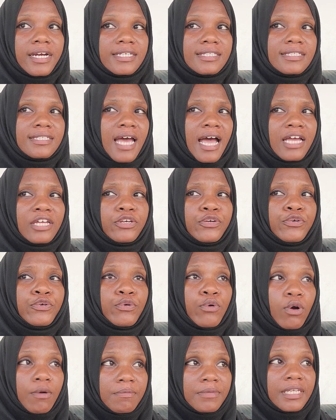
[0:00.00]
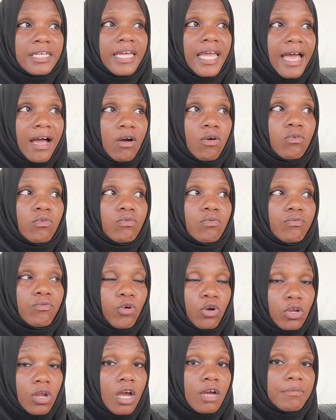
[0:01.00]
It's not normally out for
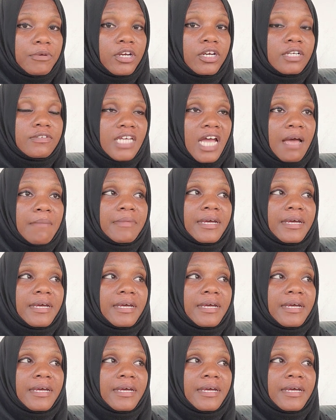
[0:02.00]
a long period of time,